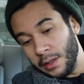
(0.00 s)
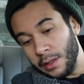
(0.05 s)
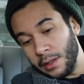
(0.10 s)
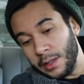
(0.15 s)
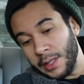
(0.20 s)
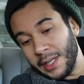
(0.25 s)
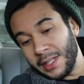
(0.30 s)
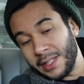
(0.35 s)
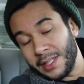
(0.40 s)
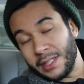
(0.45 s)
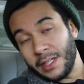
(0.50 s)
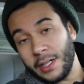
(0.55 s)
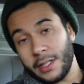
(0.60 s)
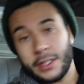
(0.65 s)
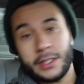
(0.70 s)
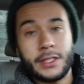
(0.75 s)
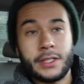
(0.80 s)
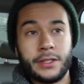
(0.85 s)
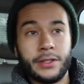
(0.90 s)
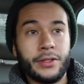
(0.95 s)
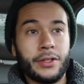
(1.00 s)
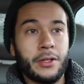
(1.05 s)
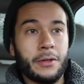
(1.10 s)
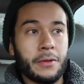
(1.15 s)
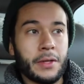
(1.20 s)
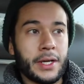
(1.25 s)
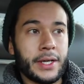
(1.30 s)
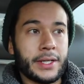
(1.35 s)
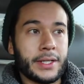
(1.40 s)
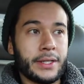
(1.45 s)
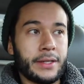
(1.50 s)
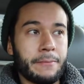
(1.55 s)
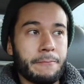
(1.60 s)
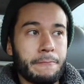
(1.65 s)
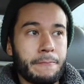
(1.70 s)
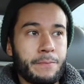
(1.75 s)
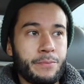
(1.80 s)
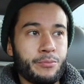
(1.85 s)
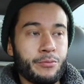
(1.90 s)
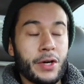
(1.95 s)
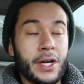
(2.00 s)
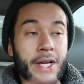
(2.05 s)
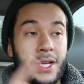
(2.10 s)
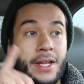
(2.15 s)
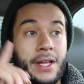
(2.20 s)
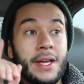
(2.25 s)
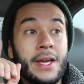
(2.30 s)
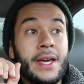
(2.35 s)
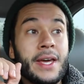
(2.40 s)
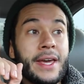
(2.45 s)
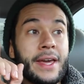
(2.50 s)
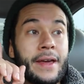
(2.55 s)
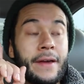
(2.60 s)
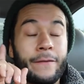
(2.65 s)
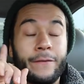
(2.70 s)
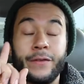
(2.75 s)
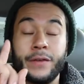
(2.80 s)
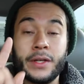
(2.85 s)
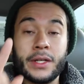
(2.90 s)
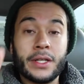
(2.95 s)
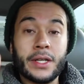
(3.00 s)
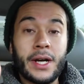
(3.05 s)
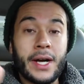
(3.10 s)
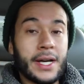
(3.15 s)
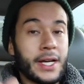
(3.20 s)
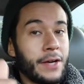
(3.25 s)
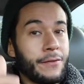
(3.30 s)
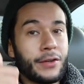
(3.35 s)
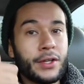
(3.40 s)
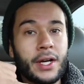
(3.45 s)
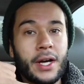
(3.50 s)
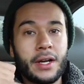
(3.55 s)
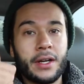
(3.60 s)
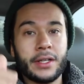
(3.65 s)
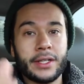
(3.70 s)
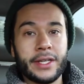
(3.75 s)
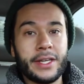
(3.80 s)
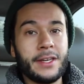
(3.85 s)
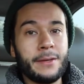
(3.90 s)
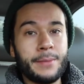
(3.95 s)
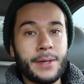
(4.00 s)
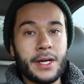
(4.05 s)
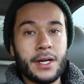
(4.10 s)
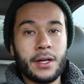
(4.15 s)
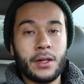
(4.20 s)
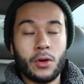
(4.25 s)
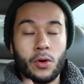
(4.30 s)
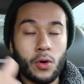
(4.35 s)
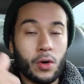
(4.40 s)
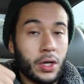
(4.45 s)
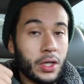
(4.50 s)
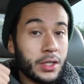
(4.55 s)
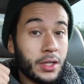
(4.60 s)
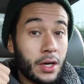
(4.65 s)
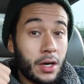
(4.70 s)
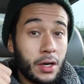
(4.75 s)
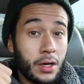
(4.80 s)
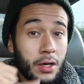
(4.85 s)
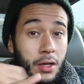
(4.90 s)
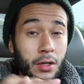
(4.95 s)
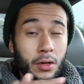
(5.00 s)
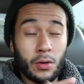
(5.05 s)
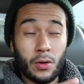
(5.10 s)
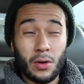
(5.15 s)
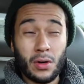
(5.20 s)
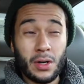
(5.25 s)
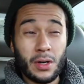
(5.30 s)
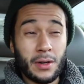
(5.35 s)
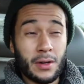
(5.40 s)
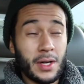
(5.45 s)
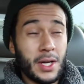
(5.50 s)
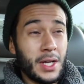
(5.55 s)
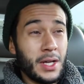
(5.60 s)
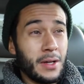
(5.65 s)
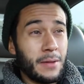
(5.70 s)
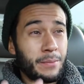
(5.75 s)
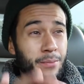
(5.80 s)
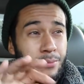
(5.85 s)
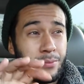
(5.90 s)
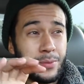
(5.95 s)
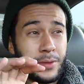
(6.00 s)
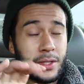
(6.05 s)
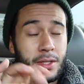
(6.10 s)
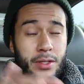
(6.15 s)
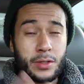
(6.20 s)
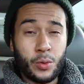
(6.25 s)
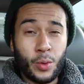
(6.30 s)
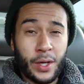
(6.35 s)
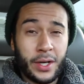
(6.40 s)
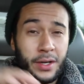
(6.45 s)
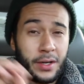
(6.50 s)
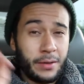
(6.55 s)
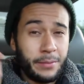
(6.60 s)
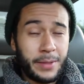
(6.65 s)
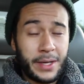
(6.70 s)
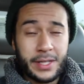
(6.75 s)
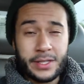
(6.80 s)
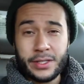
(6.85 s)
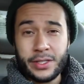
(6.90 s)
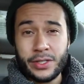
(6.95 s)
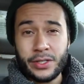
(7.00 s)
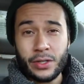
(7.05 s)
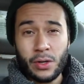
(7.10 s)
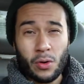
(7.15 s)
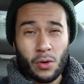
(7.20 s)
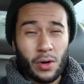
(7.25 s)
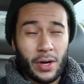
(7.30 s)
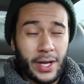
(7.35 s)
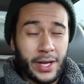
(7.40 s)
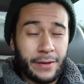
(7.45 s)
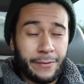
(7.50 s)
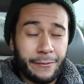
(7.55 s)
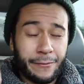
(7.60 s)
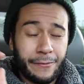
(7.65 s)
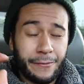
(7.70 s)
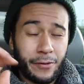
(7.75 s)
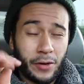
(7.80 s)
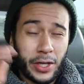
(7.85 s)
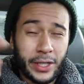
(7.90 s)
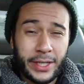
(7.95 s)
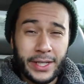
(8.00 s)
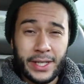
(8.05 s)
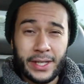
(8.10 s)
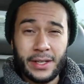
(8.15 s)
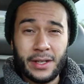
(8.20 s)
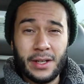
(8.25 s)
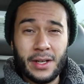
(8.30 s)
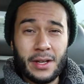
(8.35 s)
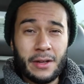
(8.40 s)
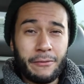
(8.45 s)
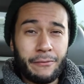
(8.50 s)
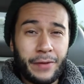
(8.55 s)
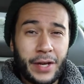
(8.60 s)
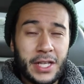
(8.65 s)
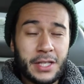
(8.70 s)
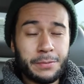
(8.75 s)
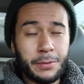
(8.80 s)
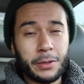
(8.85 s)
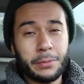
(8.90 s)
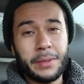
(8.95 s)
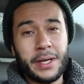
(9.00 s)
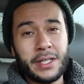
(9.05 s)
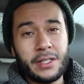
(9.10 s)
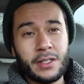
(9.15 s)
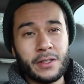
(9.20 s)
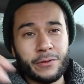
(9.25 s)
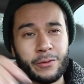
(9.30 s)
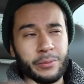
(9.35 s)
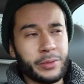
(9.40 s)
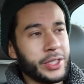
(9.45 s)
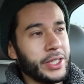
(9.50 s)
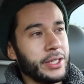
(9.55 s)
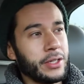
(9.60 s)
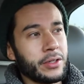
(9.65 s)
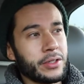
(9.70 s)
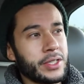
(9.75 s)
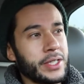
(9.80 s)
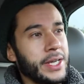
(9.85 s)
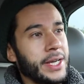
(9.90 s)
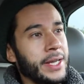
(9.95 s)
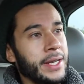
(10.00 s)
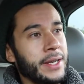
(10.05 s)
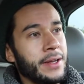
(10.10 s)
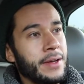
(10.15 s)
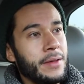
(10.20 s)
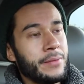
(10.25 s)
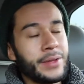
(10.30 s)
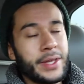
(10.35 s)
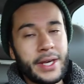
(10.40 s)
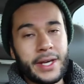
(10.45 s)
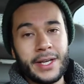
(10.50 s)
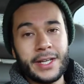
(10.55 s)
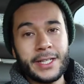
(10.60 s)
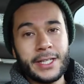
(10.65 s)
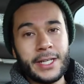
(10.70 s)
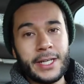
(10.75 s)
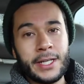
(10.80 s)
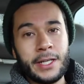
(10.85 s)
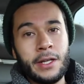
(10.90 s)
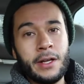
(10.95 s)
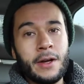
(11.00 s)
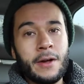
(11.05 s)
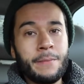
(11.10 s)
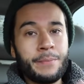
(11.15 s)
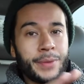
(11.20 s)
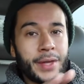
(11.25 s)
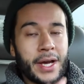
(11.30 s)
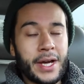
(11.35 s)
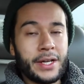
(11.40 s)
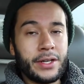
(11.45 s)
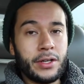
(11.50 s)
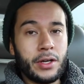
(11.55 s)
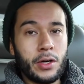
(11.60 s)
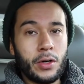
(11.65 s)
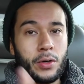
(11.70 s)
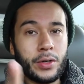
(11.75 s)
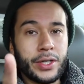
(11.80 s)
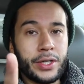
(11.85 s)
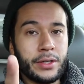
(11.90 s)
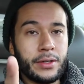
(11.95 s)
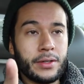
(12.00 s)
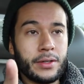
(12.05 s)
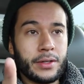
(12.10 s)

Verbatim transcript: that sucks, you know, like, but if I ever got an email or a call or a Twitter message or a freaking Facebook message from Chino saying, hey kid, I know, you,